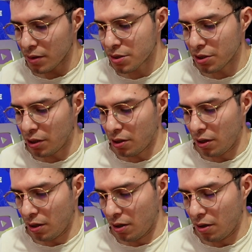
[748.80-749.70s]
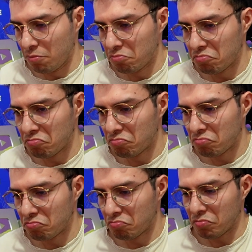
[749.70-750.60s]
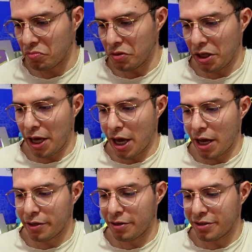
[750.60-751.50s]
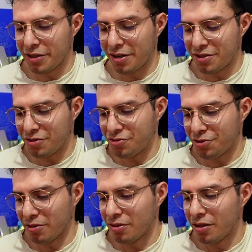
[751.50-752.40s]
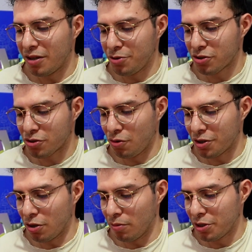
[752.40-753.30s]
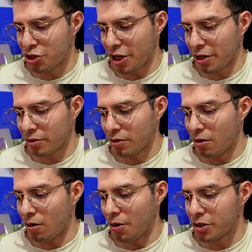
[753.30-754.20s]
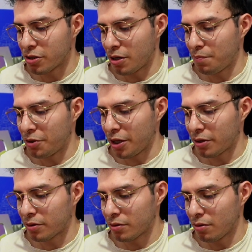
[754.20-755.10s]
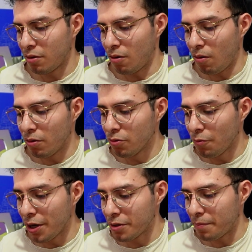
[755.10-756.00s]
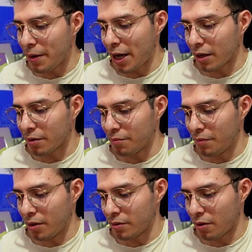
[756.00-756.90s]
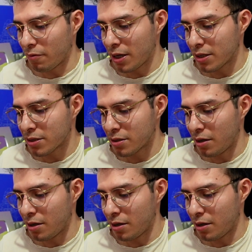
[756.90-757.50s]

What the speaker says: So yeah, there's the drill. Let me just go with Goblin Giant. Oh, he's gonna put it all the way in the back. Man, that was